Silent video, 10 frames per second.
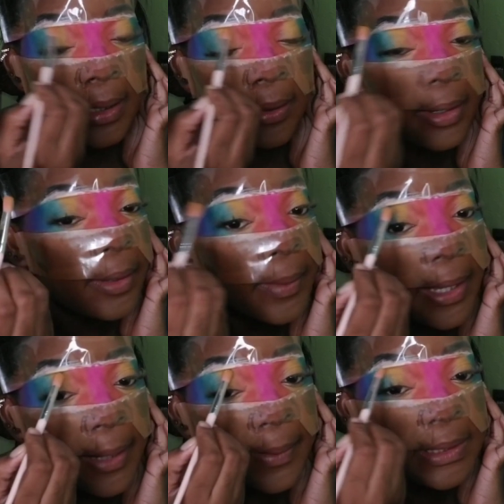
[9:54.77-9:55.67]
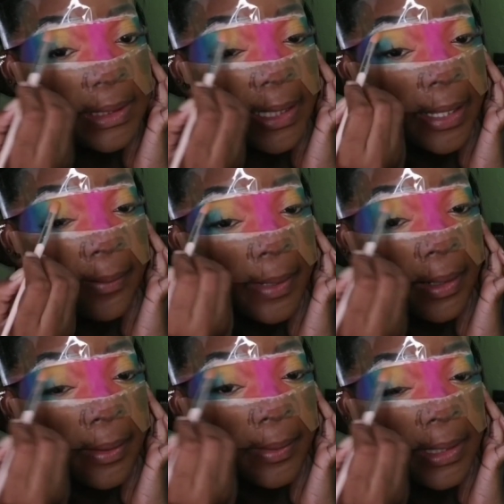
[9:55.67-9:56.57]
Although we have it there, but
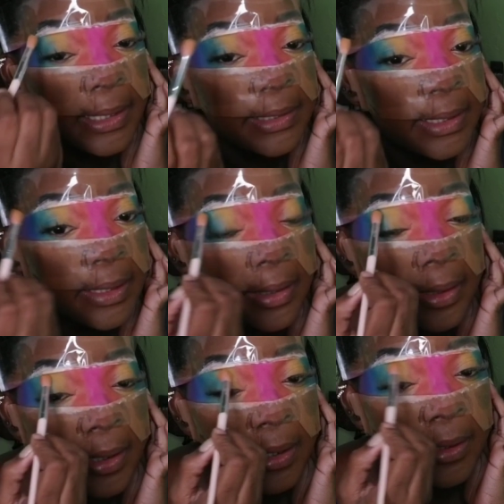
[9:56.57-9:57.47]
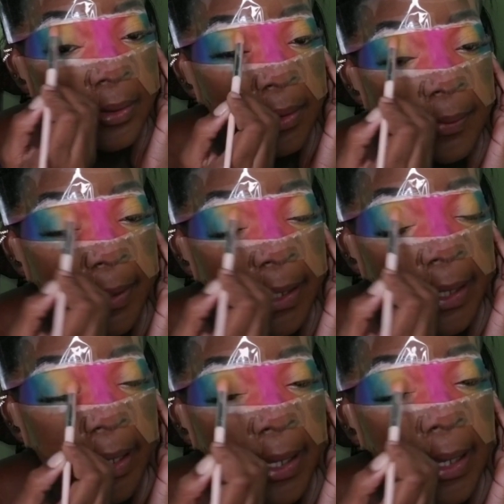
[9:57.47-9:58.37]
now we need to do the
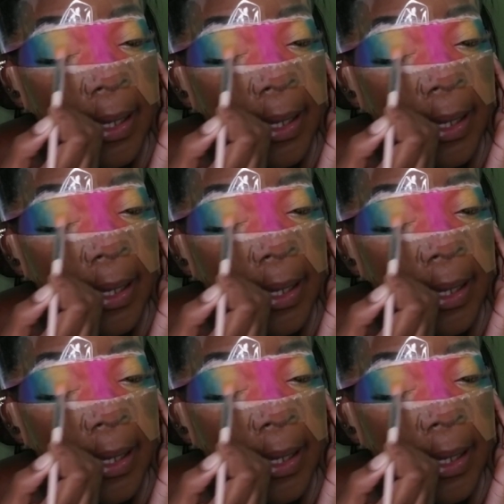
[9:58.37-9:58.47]
blending.